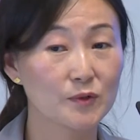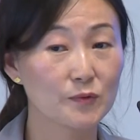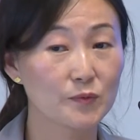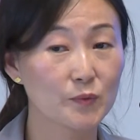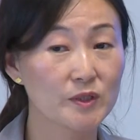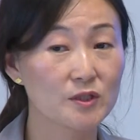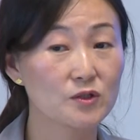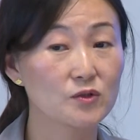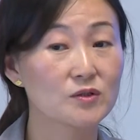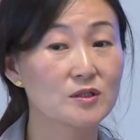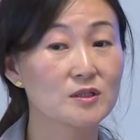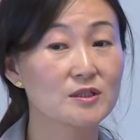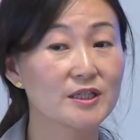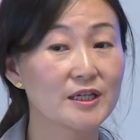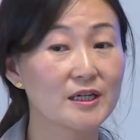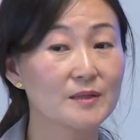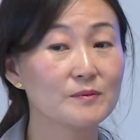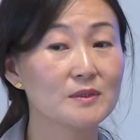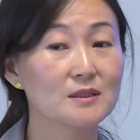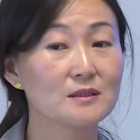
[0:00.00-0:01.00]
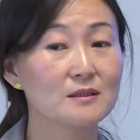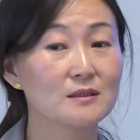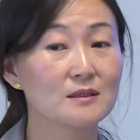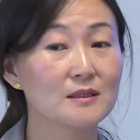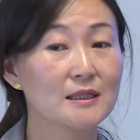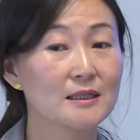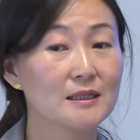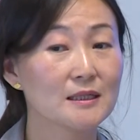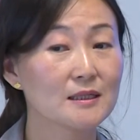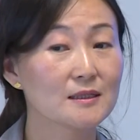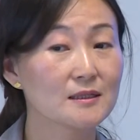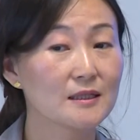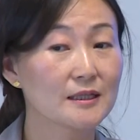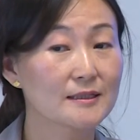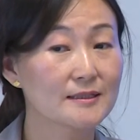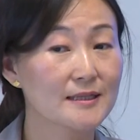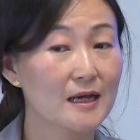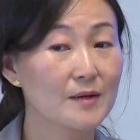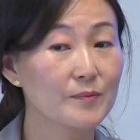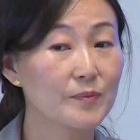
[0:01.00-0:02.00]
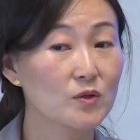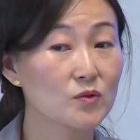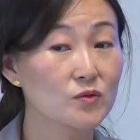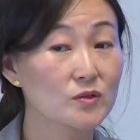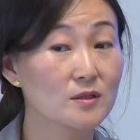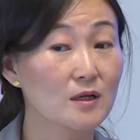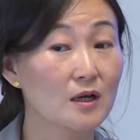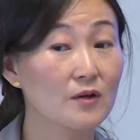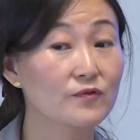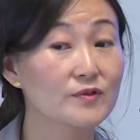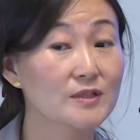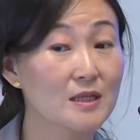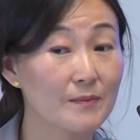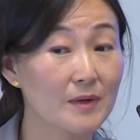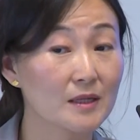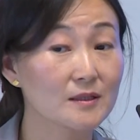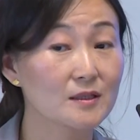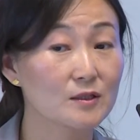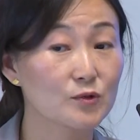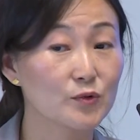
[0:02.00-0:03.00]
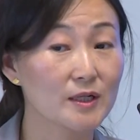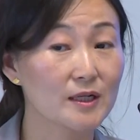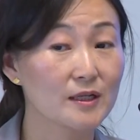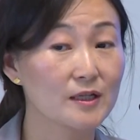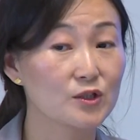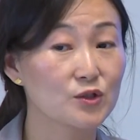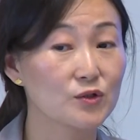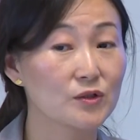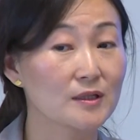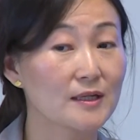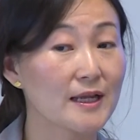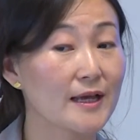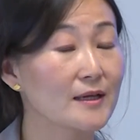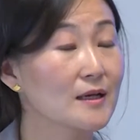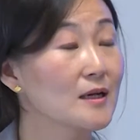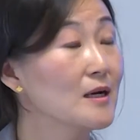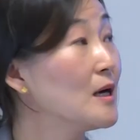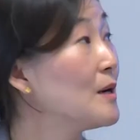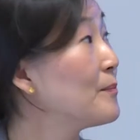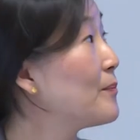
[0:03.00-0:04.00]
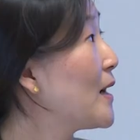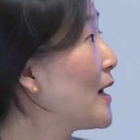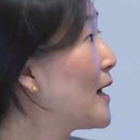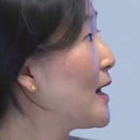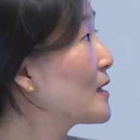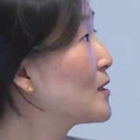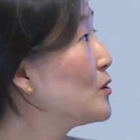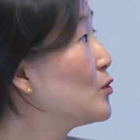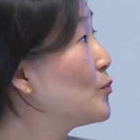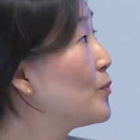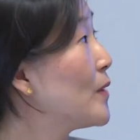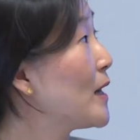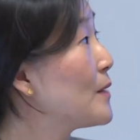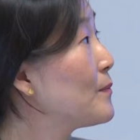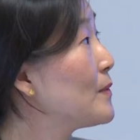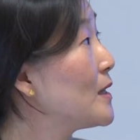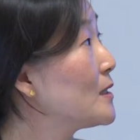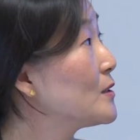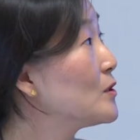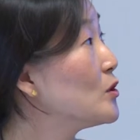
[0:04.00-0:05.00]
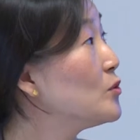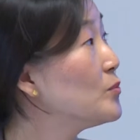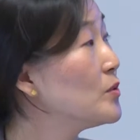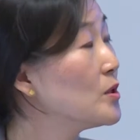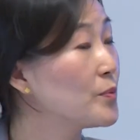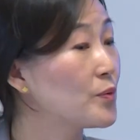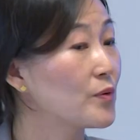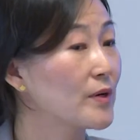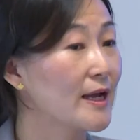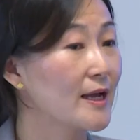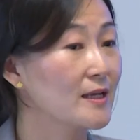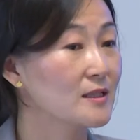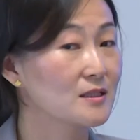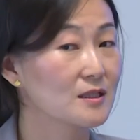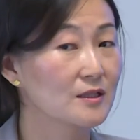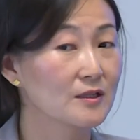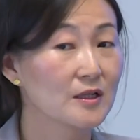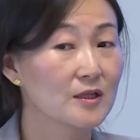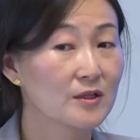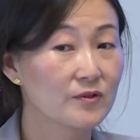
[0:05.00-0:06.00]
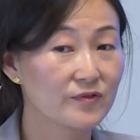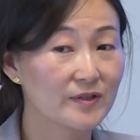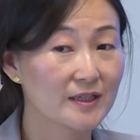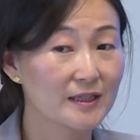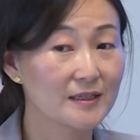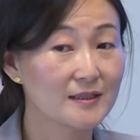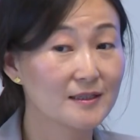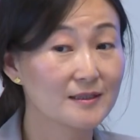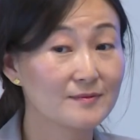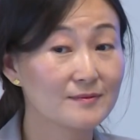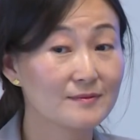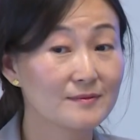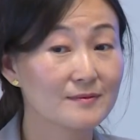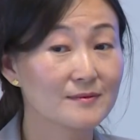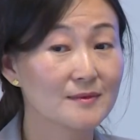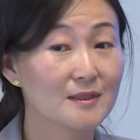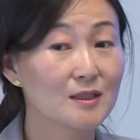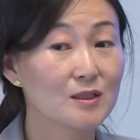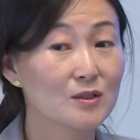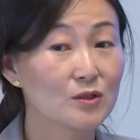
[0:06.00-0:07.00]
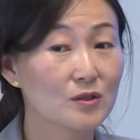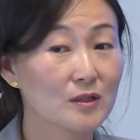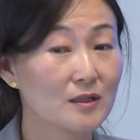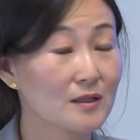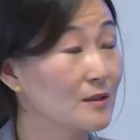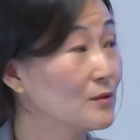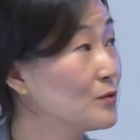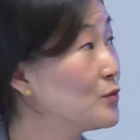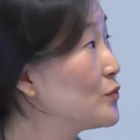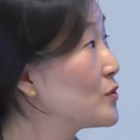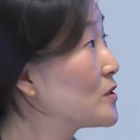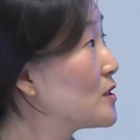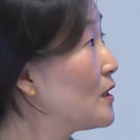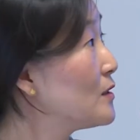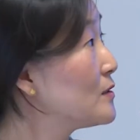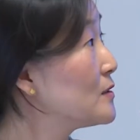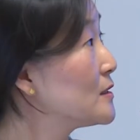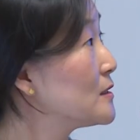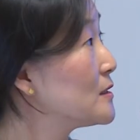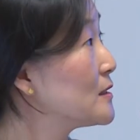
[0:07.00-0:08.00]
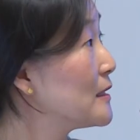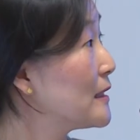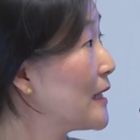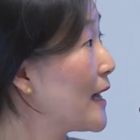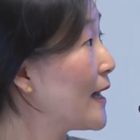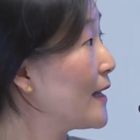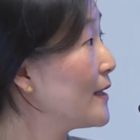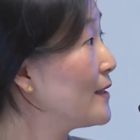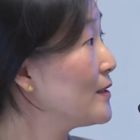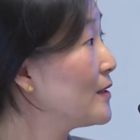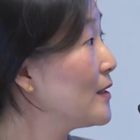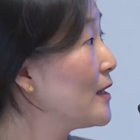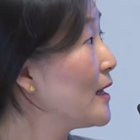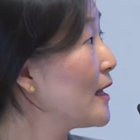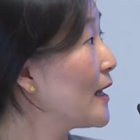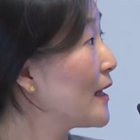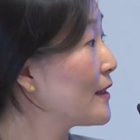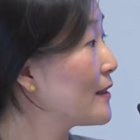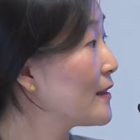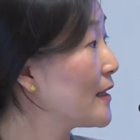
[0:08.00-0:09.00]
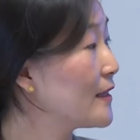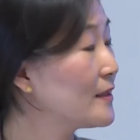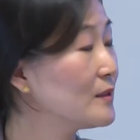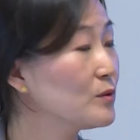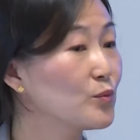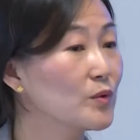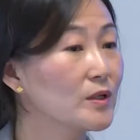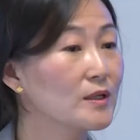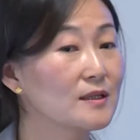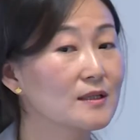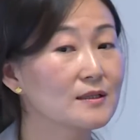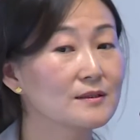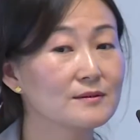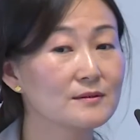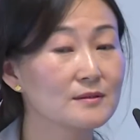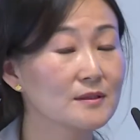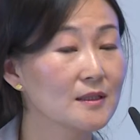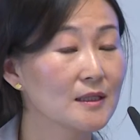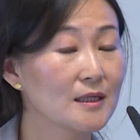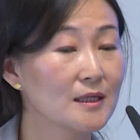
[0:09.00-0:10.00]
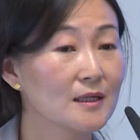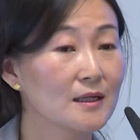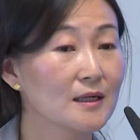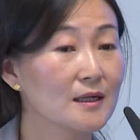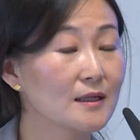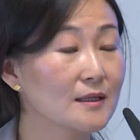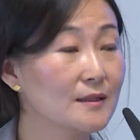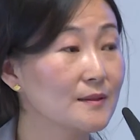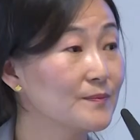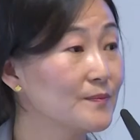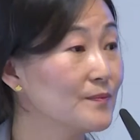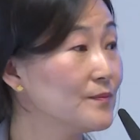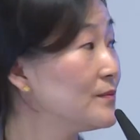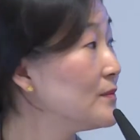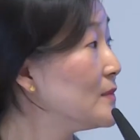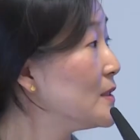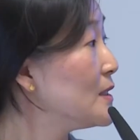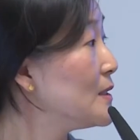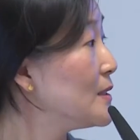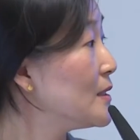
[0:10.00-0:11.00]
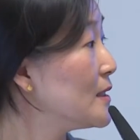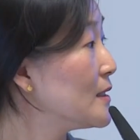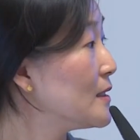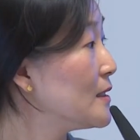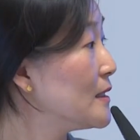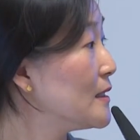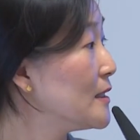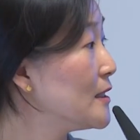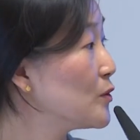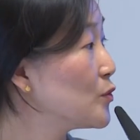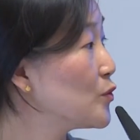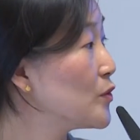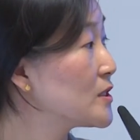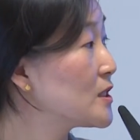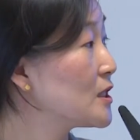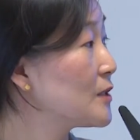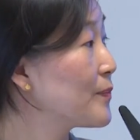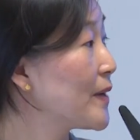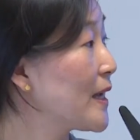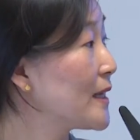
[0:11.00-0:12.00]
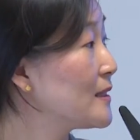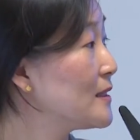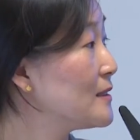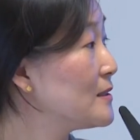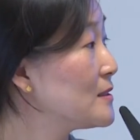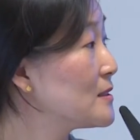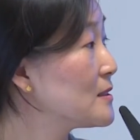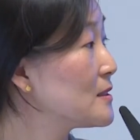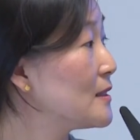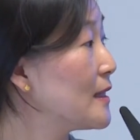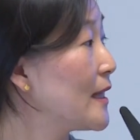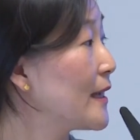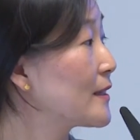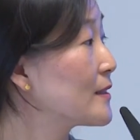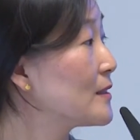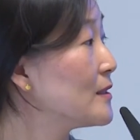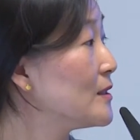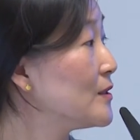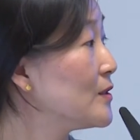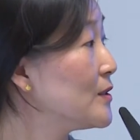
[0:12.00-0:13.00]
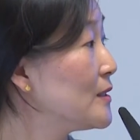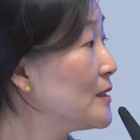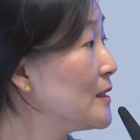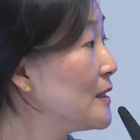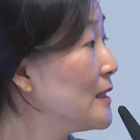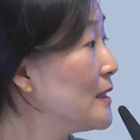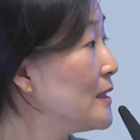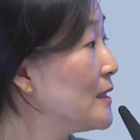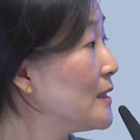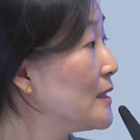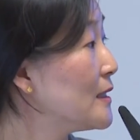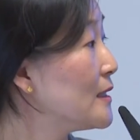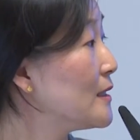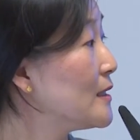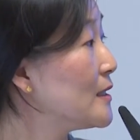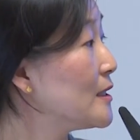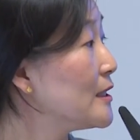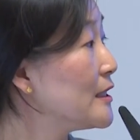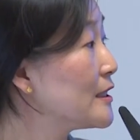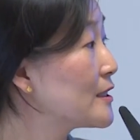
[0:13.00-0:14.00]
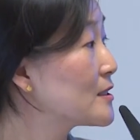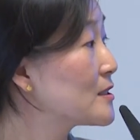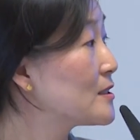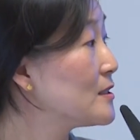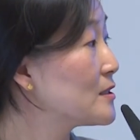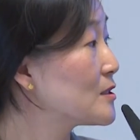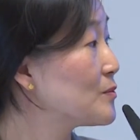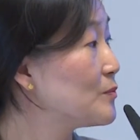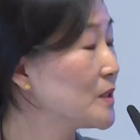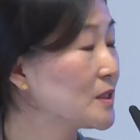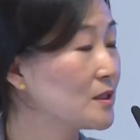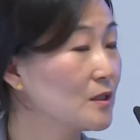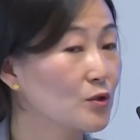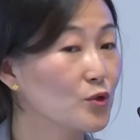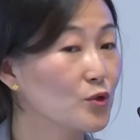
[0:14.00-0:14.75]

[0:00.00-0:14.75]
we use German examples of semantic relation, like Barack Obama Nobel Prize Frieden 2009, and then we learn linguistic patterns like X ist mit